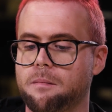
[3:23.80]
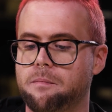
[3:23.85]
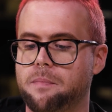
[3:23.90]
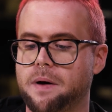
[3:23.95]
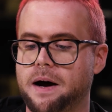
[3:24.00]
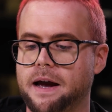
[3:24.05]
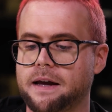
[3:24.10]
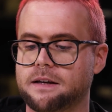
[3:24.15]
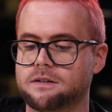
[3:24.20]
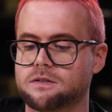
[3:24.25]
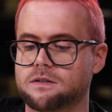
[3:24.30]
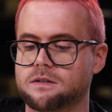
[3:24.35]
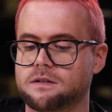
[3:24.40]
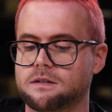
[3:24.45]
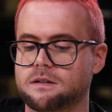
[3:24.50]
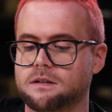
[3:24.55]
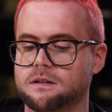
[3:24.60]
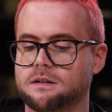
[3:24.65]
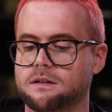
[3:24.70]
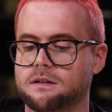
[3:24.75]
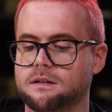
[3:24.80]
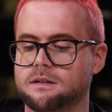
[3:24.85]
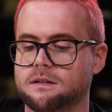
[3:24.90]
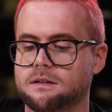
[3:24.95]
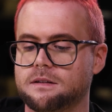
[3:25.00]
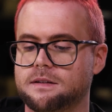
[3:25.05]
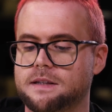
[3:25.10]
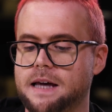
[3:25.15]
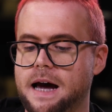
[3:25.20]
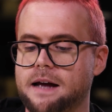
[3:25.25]
But
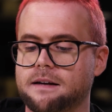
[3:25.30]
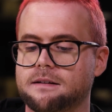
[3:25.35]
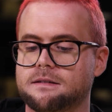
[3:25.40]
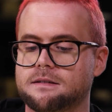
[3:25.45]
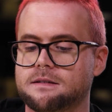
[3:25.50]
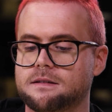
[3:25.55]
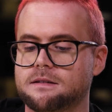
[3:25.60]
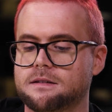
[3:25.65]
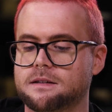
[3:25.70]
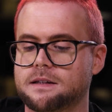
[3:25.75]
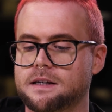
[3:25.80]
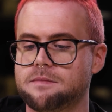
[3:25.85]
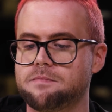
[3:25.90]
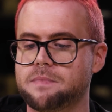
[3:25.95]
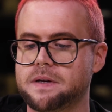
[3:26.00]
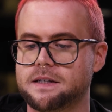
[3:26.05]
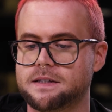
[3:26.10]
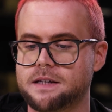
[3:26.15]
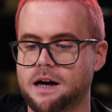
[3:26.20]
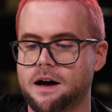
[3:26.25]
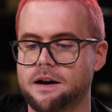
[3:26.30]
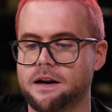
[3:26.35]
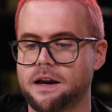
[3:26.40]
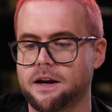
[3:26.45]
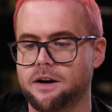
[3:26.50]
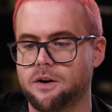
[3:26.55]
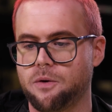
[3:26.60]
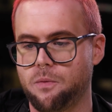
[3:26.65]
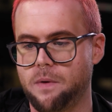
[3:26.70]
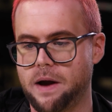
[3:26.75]
that can be done
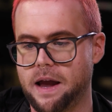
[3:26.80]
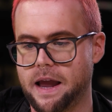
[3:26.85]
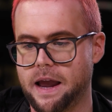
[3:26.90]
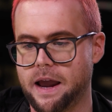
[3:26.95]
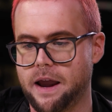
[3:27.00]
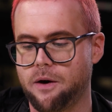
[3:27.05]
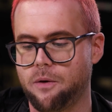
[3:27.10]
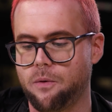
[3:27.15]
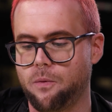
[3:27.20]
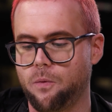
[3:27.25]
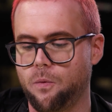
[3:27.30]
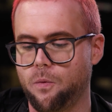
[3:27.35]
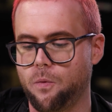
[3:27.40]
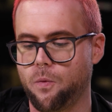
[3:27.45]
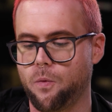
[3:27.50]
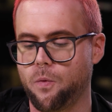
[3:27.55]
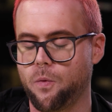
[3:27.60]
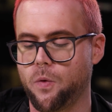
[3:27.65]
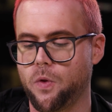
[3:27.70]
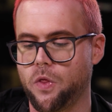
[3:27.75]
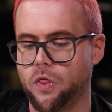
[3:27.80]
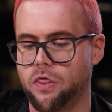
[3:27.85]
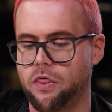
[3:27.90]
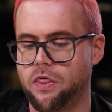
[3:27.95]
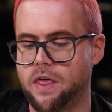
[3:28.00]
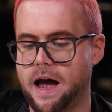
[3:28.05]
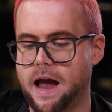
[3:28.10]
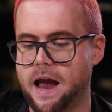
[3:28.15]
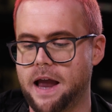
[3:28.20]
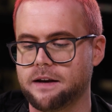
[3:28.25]
in a way
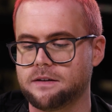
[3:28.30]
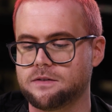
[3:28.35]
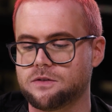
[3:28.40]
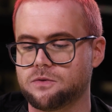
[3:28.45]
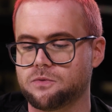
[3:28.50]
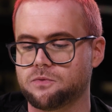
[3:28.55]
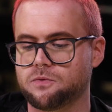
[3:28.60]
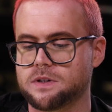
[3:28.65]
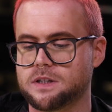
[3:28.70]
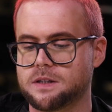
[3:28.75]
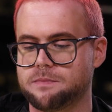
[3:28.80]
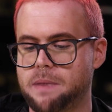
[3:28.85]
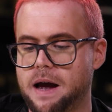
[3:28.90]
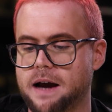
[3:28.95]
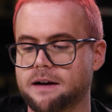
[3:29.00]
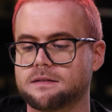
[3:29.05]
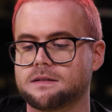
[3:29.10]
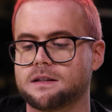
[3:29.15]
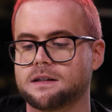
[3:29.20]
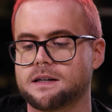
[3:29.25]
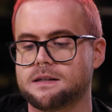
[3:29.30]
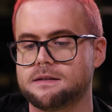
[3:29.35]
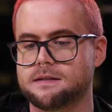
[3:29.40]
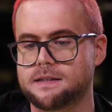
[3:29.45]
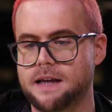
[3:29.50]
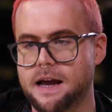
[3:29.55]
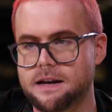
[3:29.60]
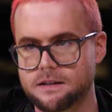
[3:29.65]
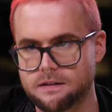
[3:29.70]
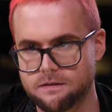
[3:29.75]
that respects the
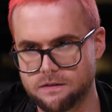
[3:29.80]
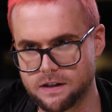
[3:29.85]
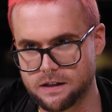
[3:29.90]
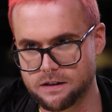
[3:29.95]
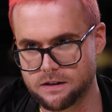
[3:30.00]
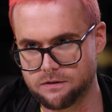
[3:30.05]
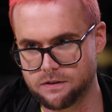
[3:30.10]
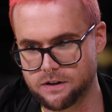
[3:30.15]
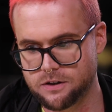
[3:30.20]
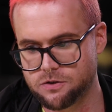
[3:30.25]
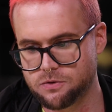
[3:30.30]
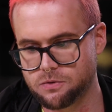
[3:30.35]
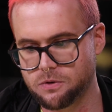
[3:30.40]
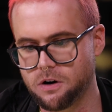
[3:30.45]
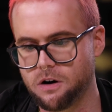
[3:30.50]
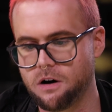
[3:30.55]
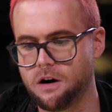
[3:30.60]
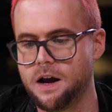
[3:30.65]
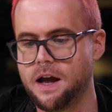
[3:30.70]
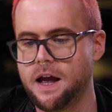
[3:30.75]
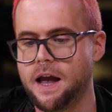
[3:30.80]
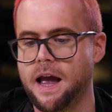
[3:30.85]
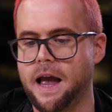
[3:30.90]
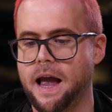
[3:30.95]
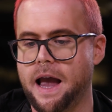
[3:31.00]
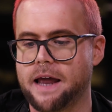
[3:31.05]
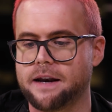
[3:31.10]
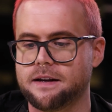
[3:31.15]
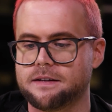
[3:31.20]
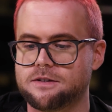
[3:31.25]
consent of the individual
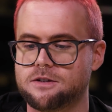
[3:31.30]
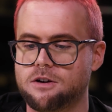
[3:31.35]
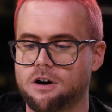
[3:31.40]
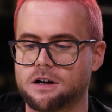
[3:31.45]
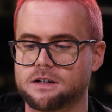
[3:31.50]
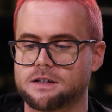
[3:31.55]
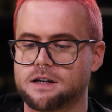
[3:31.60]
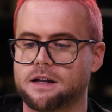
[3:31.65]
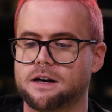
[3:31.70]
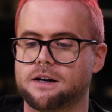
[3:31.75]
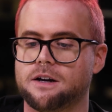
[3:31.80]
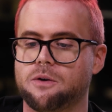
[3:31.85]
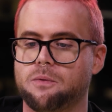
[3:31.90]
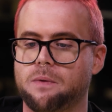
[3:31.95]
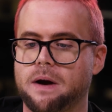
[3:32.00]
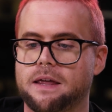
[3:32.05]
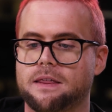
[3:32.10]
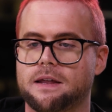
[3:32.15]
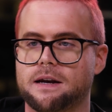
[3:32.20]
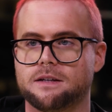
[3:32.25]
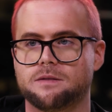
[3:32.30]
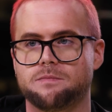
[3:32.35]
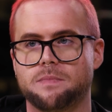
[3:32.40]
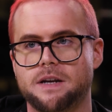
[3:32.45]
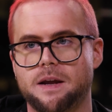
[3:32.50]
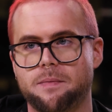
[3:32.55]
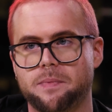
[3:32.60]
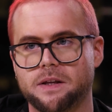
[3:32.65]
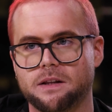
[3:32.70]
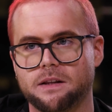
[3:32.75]
and is not done in a way that is
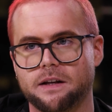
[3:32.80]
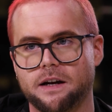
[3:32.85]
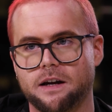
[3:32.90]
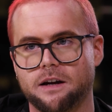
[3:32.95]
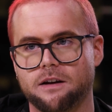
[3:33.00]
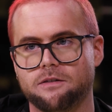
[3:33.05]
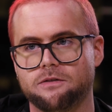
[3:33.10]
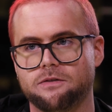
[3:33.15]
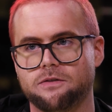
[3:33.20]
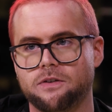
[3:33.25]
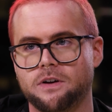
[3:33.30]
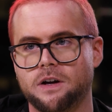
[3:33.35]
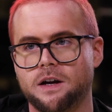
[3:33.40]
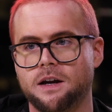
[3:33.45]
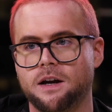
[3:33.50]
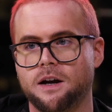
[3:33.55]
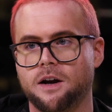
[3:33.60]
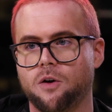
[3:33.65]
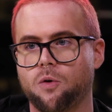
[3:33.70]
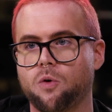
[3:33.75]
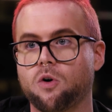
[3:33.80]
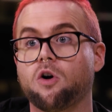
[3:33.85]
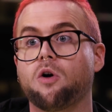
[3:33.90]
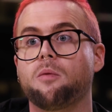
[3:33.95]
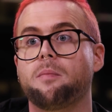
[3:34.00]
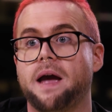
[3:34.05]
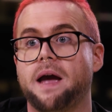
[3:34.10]
manipulative or